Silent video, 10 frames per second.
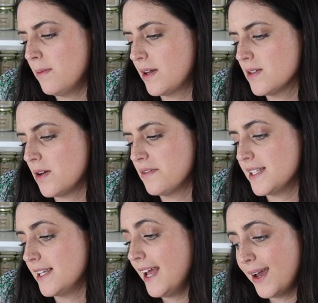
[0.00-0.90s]
there because
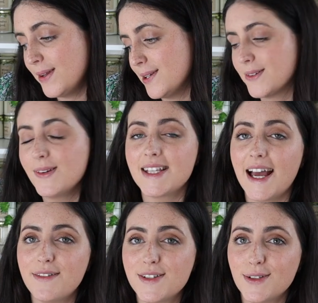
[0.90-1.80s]
obviously now you're going to
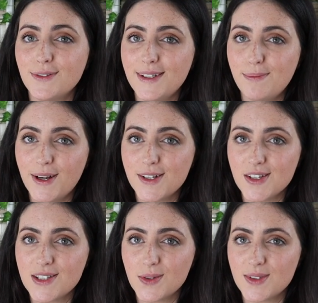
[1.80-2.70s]
have to
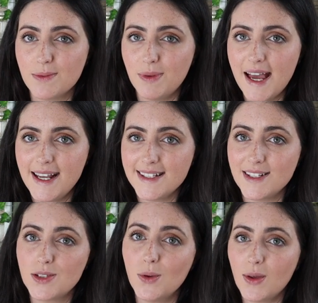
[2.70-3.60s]
repurchase those
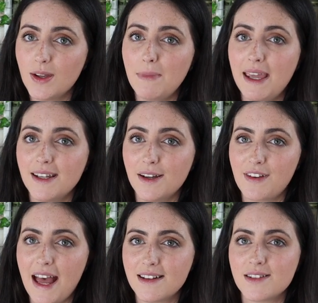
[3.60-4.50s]
supplies so you can make enough
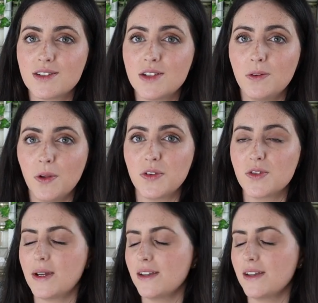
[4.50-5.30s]
candles to launch